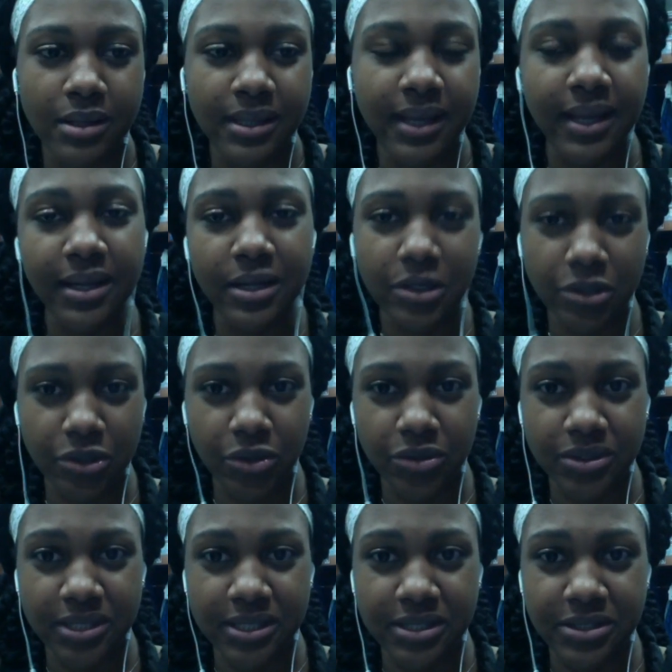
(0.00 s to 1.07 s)
That kind of
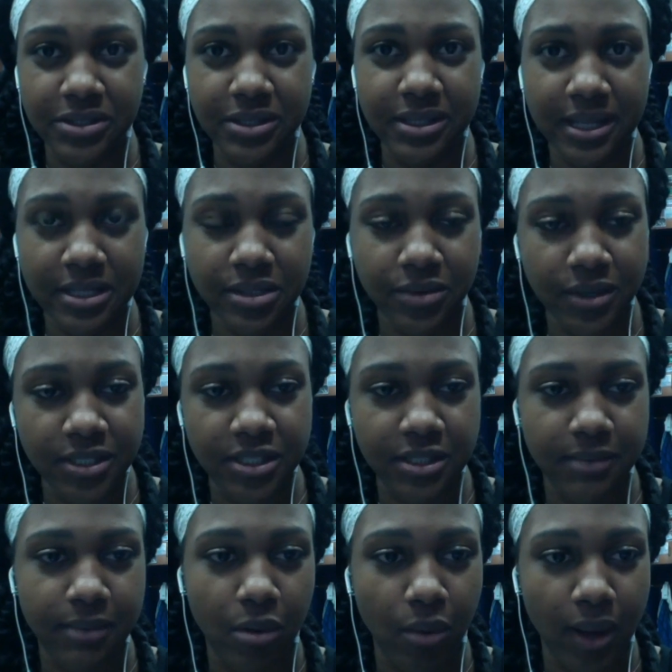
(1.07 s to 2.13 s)
goes into the next question
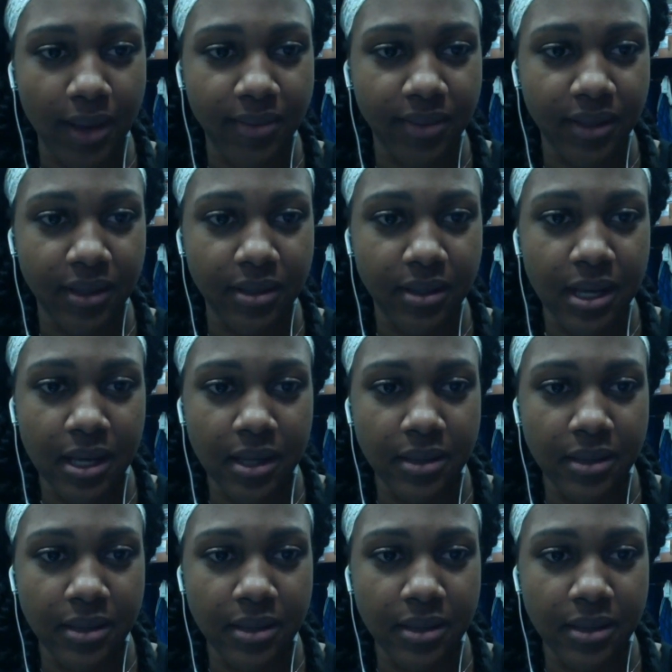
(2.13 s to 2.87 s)
about why I think